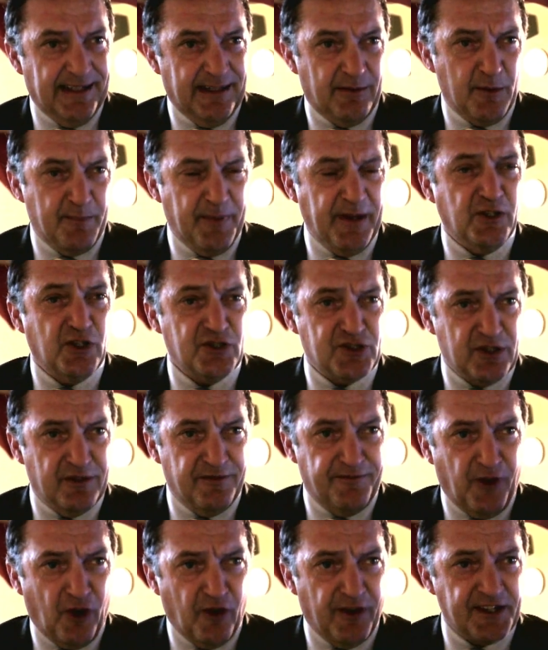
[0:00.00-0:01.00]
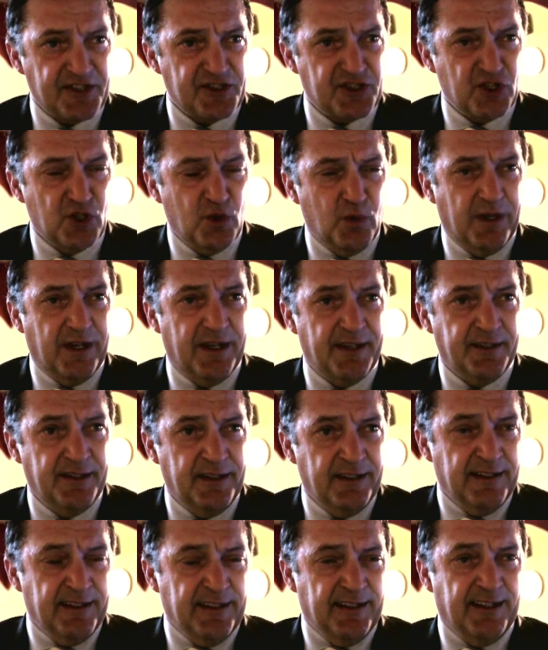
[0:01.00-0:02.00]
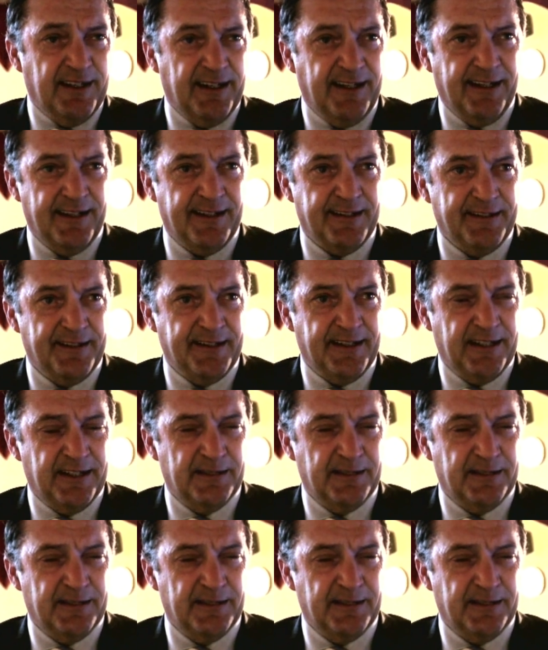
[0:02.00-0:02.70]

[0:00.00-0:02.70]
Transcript: We beat Nottingham Forest 2-1, and